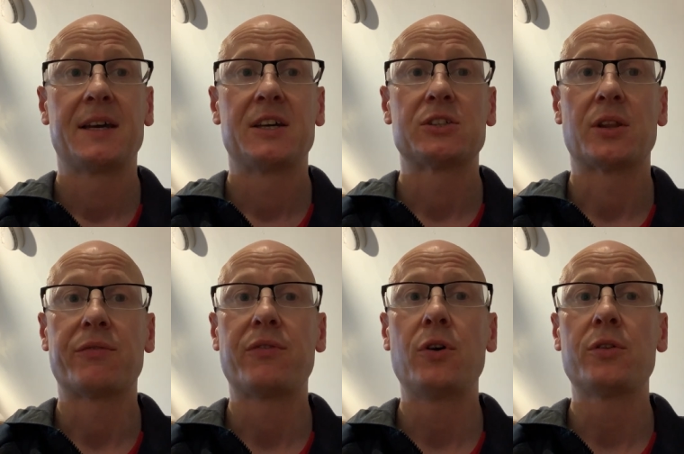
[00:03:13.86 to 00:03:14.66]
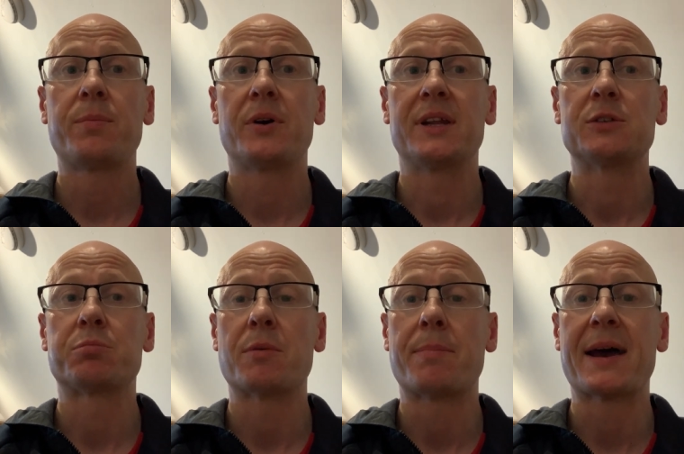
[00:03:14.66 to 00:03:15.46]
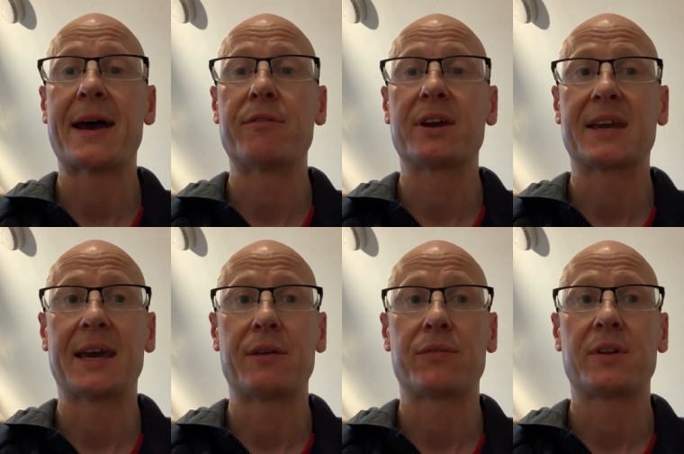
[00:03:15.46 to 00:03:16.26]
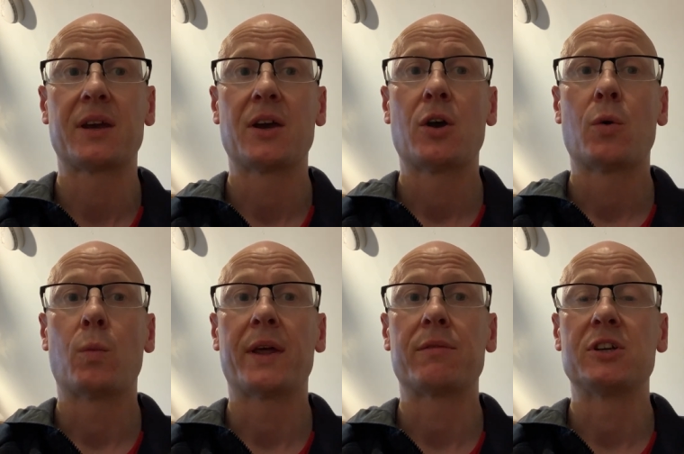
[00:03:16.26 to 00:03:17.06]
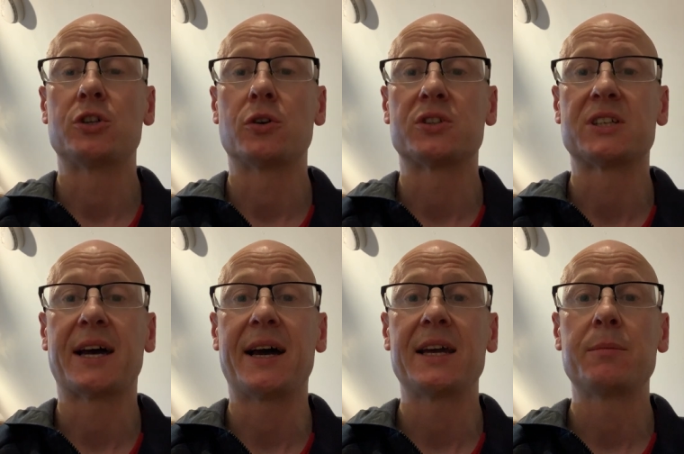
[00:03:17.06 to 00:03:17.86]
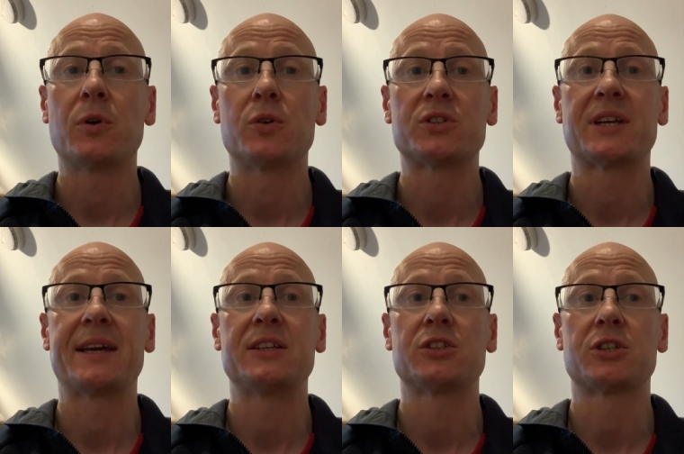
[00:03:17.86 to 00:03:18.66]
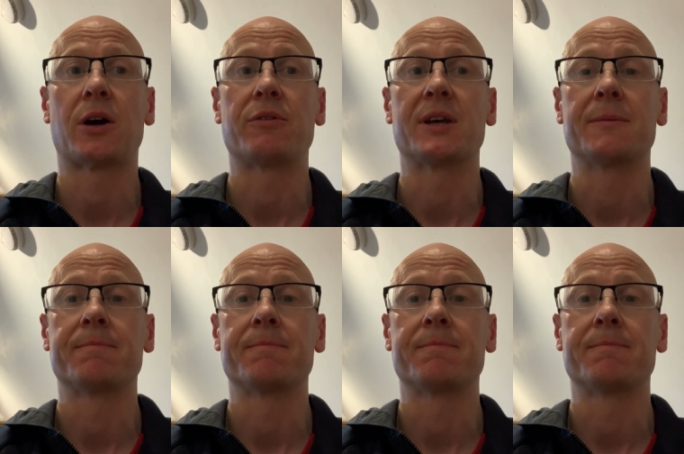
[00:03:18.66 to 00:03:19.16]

So the fourth point is prepare a gift, whether it's your time or saying sorry.